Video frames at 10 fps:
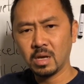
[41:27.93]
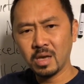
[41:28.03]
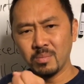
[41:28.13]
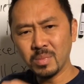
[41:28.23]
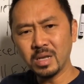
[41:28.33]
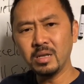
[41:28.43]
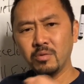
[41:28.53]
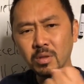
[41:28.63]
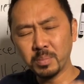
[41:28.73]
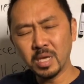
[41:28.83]
And money
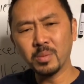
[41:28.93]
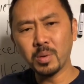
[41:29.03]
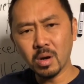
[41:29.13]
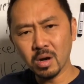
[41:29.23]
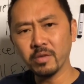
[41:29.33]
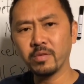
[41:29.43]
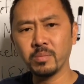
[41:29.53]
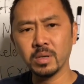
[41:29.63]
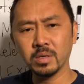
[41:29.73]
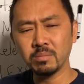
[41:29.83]
will be a part of
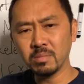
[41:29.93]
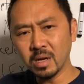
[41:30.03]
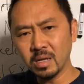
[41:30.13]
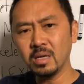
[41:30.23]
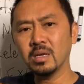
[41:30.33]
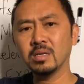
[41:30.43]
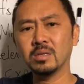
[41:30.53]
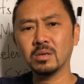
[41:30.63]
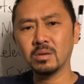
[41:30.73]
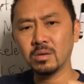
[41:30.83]
it because money is
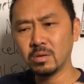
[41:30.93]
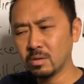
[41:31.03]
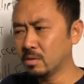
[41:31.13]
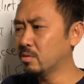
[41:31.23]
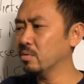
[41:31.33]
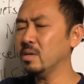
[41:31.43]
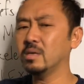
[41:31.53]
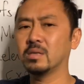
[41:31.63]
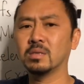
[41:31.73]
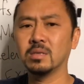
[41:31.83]
the
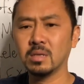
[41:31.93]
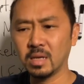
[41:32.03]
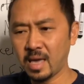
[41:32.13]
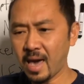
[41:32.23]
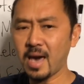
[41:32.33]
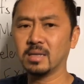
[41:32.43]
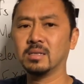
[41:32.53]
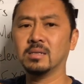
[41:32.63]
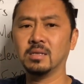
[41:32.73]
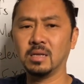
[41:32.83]
grease, the
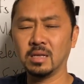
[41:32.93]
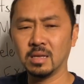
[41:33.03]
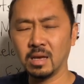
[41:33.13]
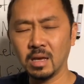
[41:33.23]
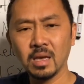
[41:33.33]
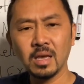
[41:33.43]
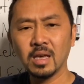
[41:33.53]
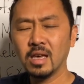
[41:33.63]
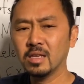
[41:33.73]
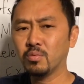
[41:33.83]
gasoline that
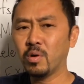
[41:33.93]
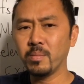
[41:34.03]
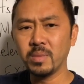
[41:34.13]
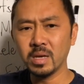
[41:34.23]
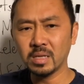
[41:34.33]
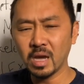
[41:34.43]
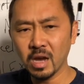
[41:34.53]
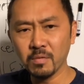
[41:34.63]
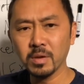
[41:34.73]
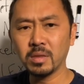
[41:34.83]
is what makes
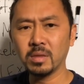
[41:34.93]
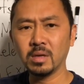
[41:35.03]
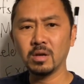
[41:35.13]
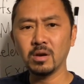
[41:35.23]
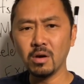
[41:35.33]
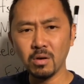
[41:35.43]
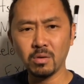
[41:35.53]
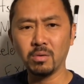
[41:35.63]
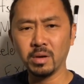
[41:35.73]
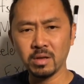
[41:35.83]
everything
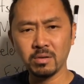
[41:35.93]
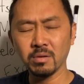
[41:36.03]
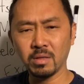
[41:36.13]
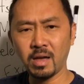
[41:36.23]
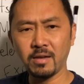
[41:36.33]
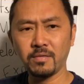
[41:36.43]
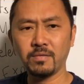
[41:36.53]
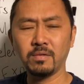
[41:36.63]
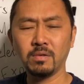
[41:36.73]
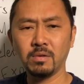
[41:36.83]
go in your life.
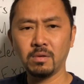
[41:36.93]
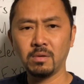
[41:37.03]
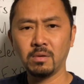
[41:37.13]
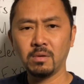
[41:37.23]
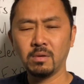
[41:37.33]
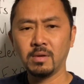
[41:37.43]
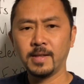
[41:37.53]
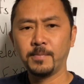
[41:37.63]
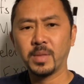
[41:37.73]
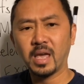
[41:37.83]

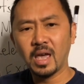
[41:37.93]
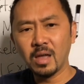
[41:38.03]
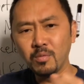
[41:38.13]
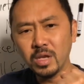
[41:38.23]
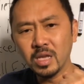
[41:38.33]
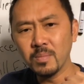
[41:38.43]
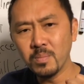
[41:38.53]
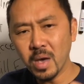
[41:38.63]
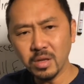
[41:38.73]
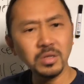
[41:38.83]
And we can
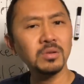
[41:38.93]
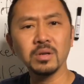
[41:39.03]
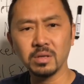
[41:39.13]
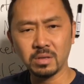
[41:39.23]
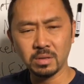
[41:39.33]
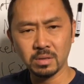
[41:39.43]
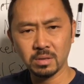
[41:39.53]
measure it.